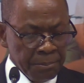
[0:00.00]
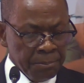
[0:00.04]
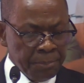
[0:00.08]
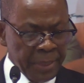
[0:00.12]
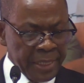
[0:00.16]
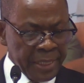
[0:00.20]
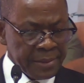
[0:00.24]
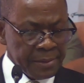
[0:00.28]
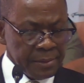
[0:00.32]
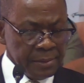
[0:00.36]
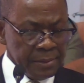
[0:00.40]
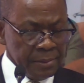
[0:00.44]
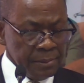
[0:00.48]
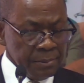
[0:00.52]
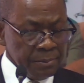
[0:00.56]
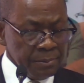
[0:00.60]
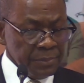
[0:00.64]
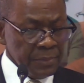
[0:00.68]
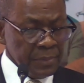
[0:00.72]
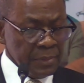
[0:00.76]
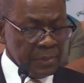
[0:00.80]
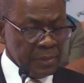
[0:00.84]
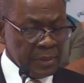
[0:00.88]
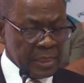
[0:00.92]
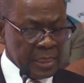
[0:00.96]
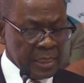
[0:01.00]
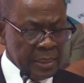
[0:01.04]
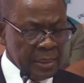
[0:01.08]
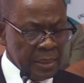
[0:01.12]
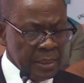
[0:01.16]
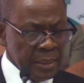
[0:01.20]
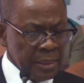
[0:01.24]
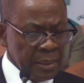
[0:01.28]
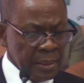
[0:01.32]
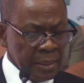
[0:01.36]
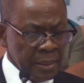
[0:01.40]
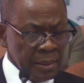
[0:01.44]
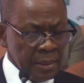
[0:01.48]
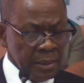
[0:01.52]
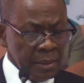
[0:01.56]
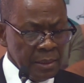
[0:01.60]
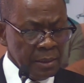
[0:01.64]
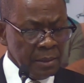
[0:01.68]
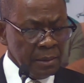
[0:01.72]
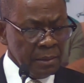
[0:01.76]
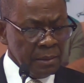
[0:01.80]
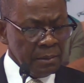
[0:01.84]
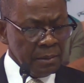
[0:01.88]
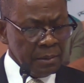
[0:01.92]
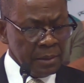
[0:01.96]
But the
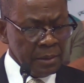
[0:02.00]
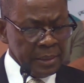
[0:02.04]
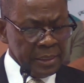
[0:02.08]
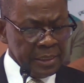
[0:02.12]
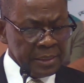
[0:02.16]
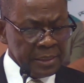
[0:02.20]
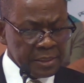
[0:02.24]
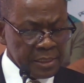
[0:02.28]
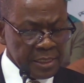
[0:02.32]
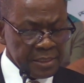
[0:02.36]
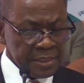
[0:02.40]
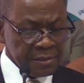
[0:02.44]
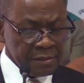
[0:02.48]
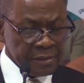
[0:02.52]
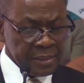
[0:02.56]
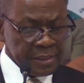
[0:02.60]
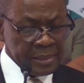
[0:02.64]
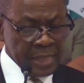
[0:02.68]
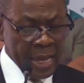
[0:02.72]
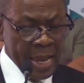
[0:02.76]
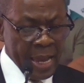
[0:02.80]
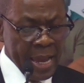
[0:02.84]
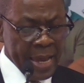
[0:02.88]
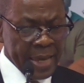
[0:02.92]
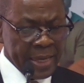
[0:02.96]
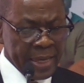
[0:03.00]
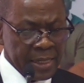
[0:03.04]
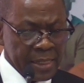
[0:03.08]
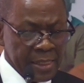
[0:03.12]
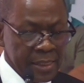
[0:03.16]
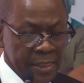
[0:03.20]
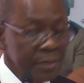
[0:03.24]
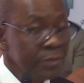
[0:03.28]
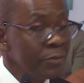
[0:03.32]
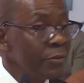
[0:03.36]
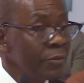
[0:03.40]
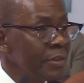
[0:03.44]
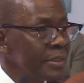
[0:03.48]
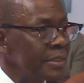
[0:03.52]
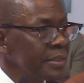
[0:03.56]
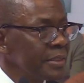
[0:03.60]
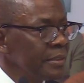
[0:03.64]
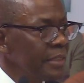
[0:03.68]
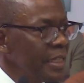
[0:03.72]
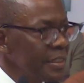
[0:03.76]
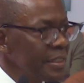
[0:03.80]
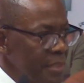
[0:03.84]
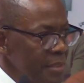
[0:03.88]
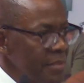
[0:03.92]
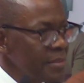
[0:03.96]
interest rate hike was
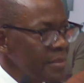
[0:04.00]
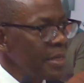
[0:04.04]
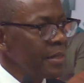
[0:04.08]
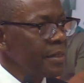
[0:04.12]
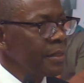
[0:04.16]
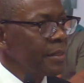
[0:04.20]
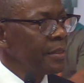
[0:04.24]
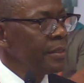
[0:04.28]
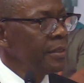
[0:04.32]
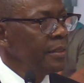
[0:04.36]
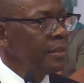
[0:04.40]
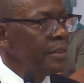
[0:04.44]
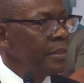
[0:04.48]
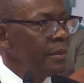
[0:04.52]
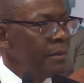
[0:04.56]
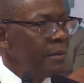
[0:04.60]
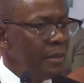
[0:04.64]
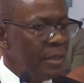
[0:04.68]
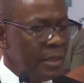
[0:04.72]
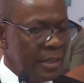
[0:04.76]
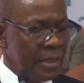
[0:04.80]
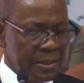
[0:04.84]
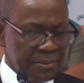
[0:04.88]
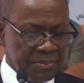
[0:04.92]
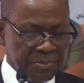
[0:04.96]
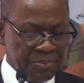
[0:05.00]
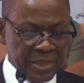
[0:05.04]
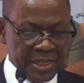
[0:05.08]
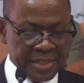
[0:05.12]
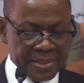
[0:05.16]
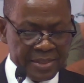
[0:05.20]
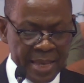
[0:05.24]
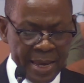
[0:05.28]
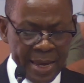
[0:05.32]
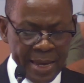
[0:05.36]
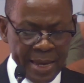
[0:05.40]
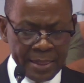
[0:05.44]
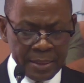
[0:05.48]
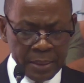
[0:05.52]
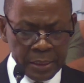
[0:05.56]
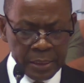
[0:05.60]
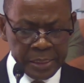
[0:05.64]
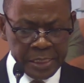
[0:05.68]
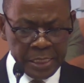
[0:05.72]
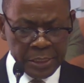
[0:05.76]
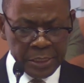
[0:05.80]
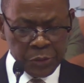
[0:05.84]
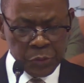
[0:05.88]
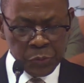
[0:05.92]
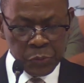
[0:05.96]
necessary, as I
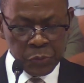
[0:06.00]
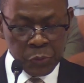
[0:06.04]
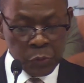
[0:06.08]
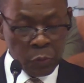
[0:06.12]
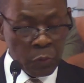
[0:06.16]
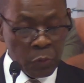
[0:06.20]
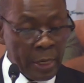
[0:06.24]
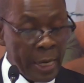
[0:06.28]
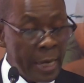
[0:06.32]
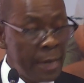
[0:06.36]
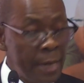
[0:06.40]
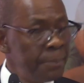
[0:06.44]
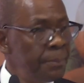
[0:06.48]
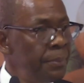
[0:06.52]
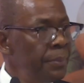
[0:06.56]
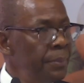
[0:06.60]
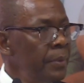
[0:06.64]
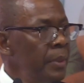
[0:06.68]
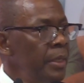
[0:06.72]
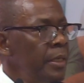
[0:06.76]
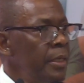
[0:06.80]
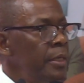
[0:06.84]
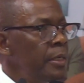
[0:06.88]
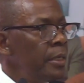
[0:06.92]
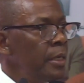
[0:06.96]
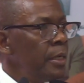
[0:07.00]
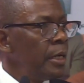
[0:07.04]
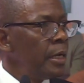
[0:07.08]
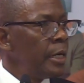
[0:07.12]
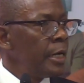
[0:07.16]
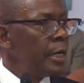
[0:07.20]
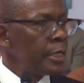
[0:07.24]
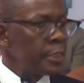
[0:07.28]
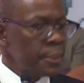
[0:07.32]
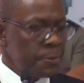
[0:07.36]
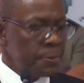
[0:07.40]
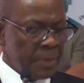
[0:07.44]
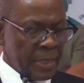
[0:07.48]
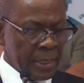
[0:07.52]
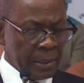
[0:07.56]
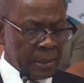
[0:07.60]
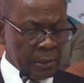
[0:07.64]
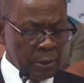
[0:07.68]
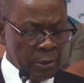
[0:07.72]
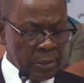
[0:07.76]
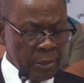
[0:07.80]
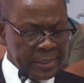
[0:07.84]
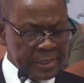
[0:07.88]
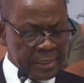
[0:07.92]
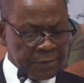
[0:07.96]
alluded to curb
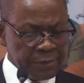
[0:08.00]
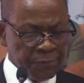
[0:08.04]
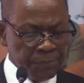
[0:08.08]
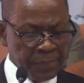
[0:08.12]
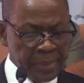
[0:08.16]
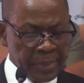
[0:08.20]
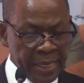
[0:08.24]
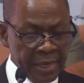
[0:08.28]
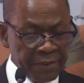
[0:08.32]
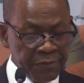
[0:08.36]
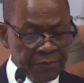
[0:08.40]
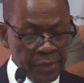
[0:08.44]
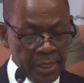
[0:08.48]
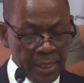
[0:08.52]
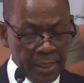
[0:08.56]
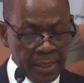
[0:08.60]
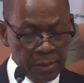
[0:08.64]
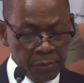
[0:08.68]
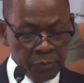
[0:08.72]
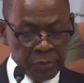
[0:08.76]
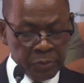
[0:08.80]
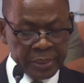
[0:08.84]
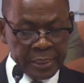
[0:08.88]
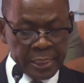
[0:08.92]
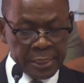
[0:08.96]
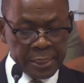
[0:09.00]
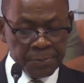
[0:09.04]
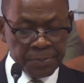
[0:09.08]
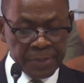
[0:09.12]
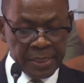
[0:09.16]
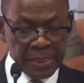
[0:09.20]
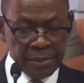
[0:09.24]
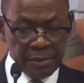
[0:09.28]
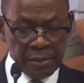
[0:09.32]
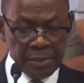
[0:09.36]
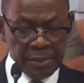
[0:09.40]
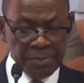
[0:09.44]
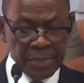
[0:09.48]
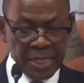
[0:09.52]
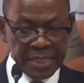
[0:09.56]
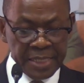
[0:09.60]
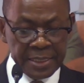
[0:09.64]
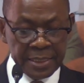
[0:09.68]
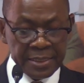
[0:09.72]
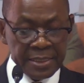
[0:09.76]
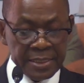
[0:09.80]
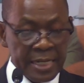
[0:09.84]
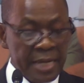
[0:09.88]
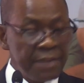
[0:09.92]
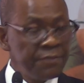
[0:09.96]
speculative behavior, which has been the
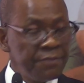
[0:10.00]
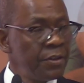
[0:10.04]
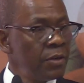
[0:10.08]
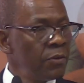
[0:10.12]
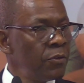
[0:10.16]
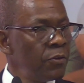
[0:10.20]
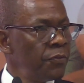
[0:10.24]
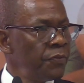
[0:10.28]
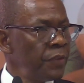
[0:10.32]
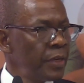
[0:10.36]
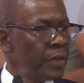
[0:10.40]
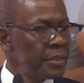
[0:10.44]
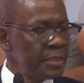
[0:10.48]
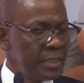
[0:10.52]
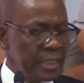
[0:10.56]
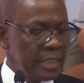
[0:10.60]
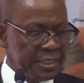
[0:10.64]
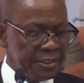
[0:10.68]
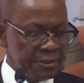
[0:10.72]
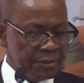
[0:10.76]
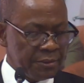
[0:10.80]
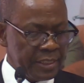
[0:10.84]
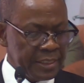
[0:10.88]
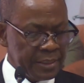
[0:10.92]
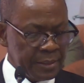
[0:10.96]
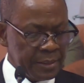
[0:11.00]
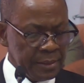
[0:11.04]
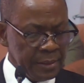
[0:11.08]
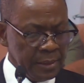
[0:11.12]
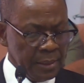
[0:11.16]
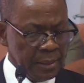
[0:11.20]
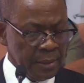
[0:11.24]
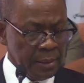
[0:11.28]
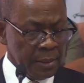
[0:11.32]
major driver of exchange rate